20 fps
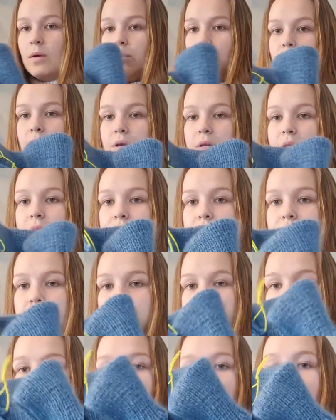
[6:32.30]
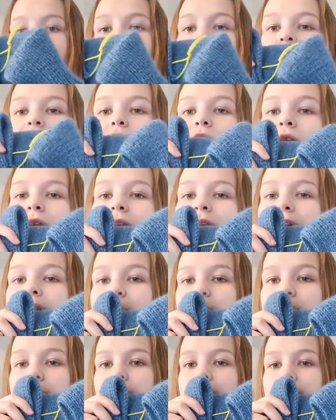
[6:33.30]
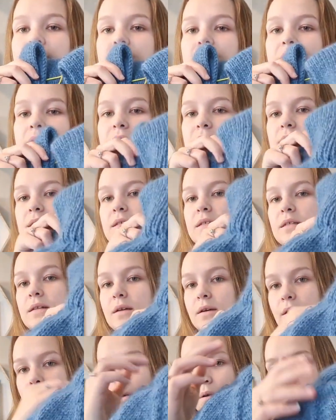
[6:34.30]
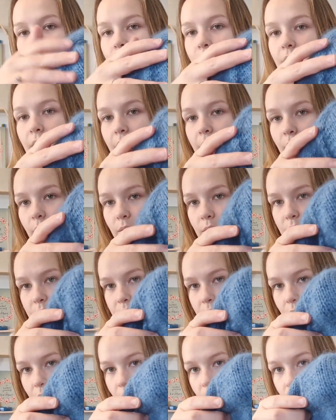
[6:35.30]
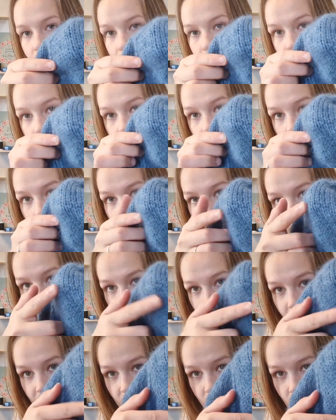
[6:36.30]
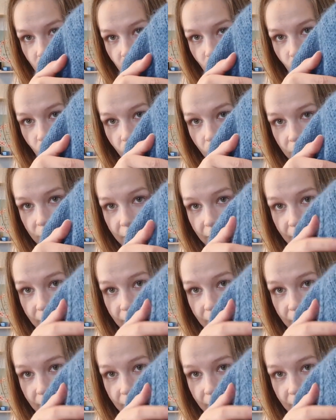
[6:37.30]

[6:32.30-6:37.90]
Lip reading: But so far, really happy with this. I'm happy to report